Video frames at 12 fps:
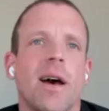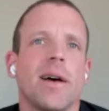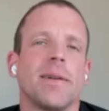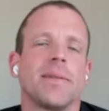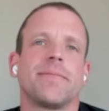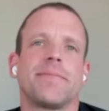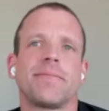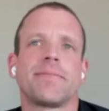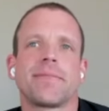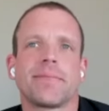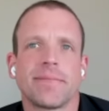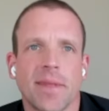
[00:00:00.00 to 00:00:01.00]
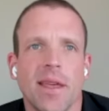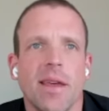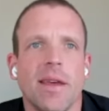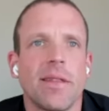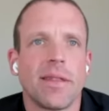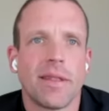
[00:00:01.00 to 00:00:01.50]
every single
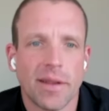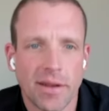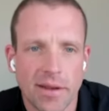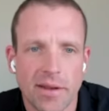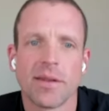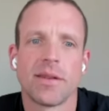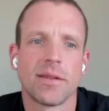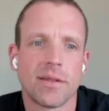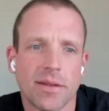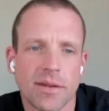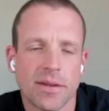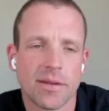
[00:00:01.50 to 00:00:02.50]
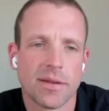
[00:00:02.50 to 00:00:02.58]
month. So